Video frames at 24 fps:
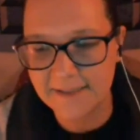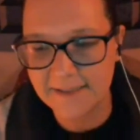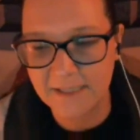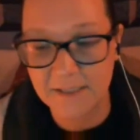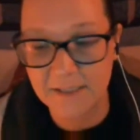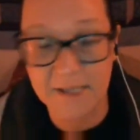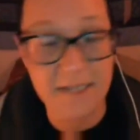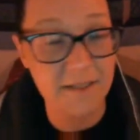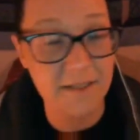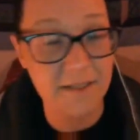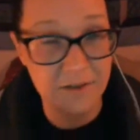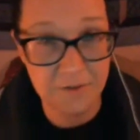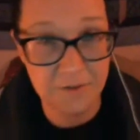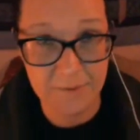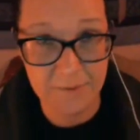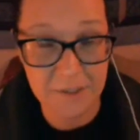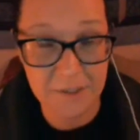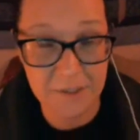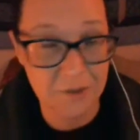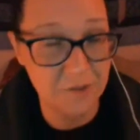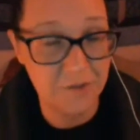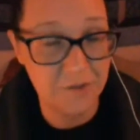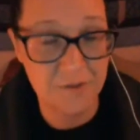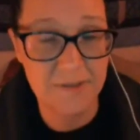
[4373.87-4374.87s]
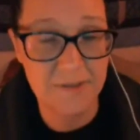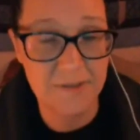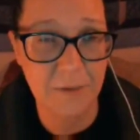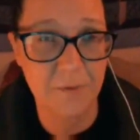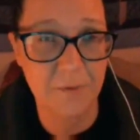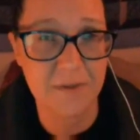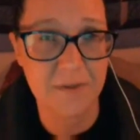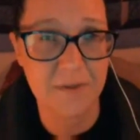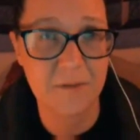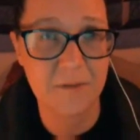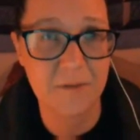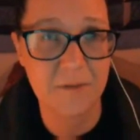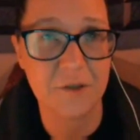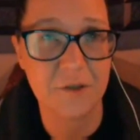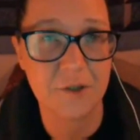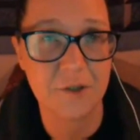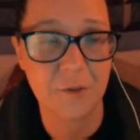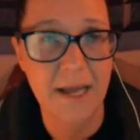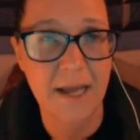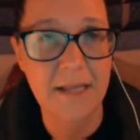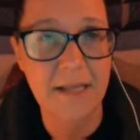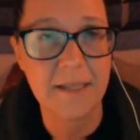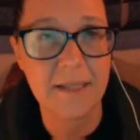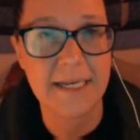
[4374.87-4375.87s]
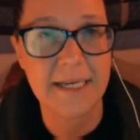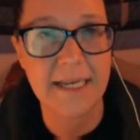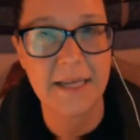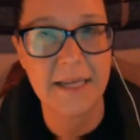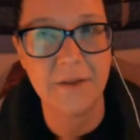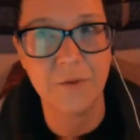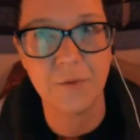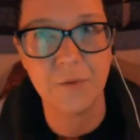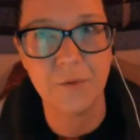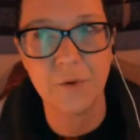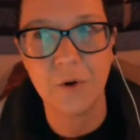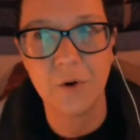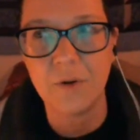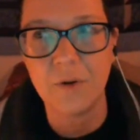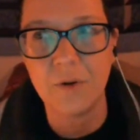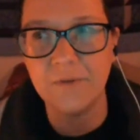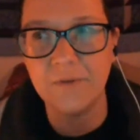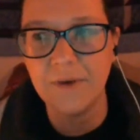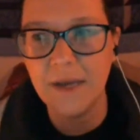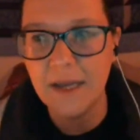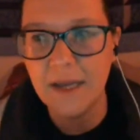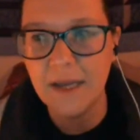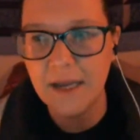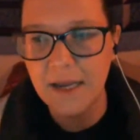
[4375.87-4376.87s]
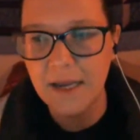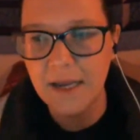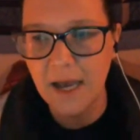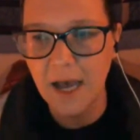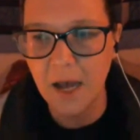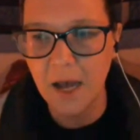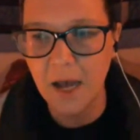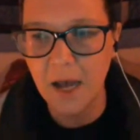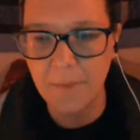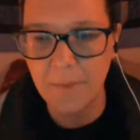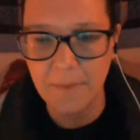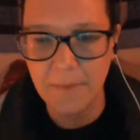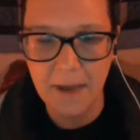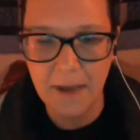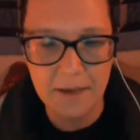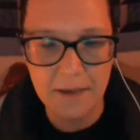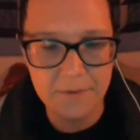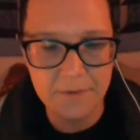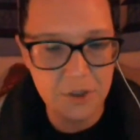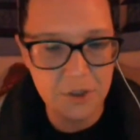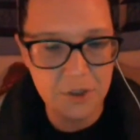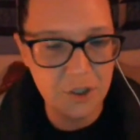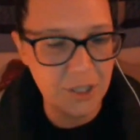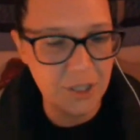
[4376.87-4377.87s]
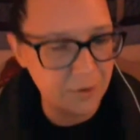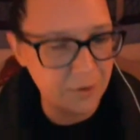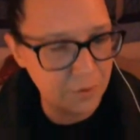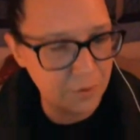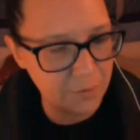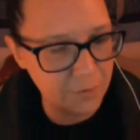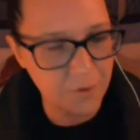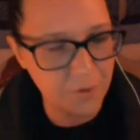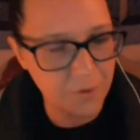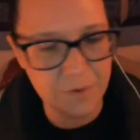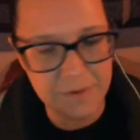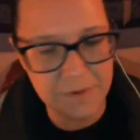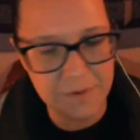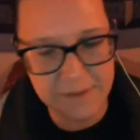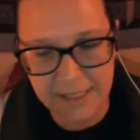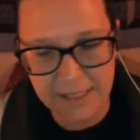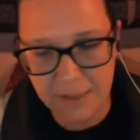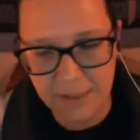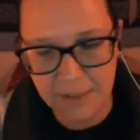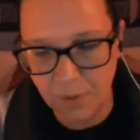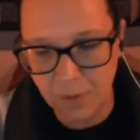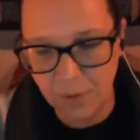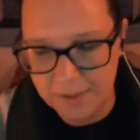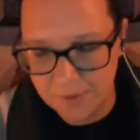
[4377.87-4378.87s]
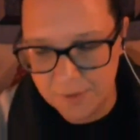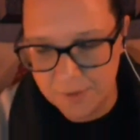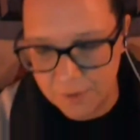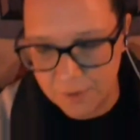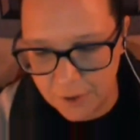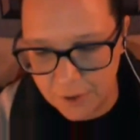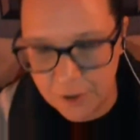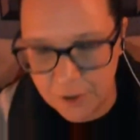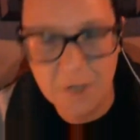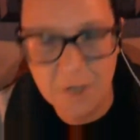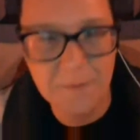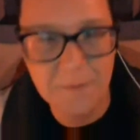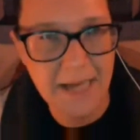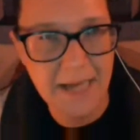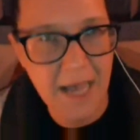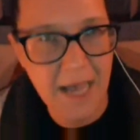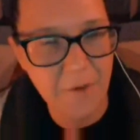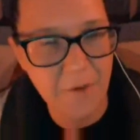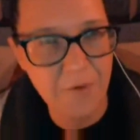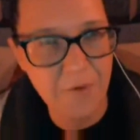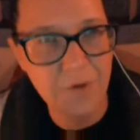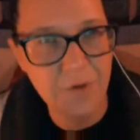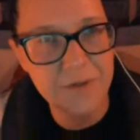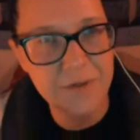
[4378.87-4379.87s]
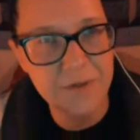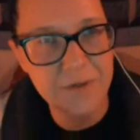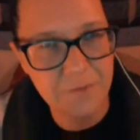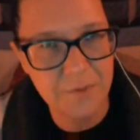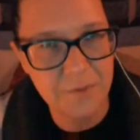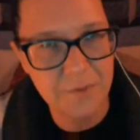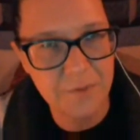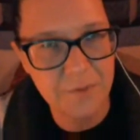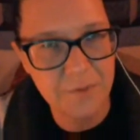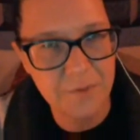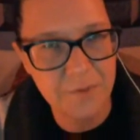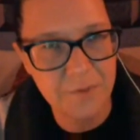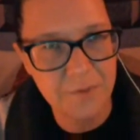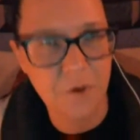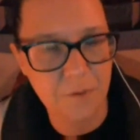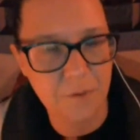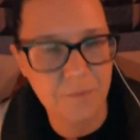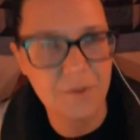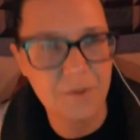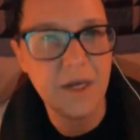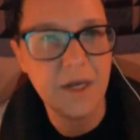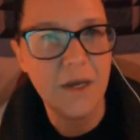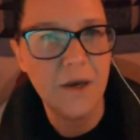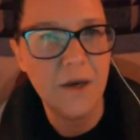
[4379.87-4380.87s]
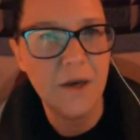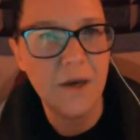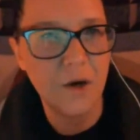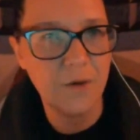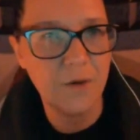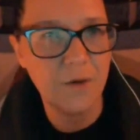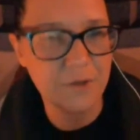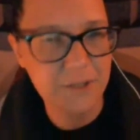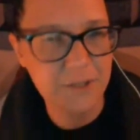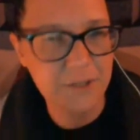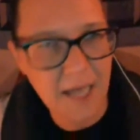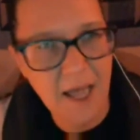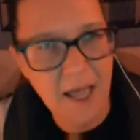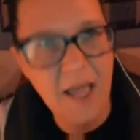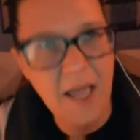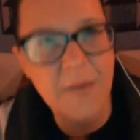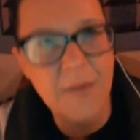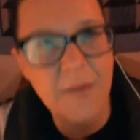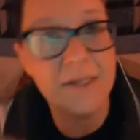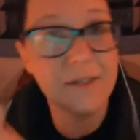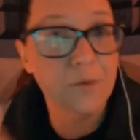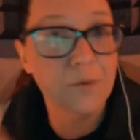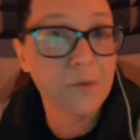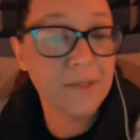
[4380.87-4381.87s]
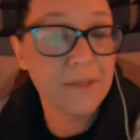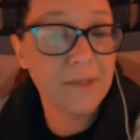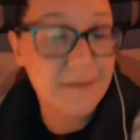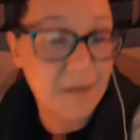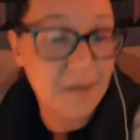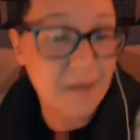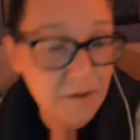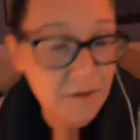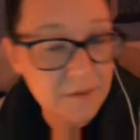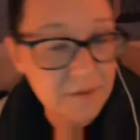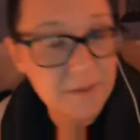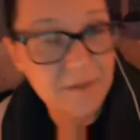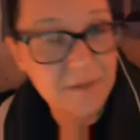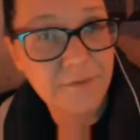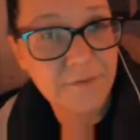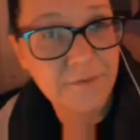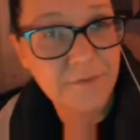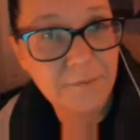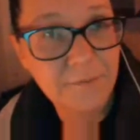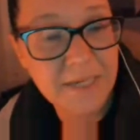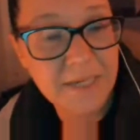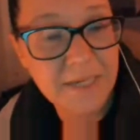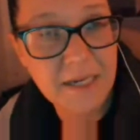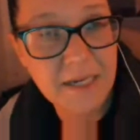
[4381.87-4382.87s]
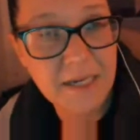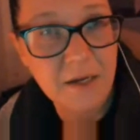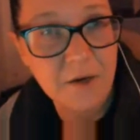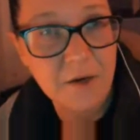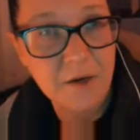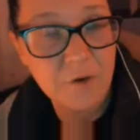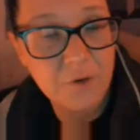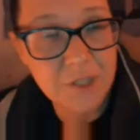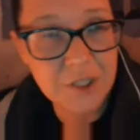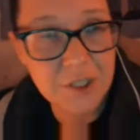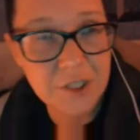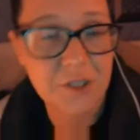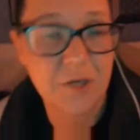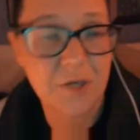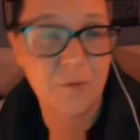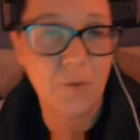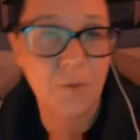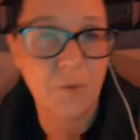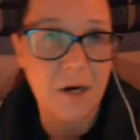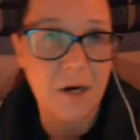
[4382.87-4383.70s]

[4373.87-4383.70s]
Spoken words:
nexuses, and especially as you say, with spirituality and the role of gender roles in Western Europe and how those have been formed over time as a result of being Christian.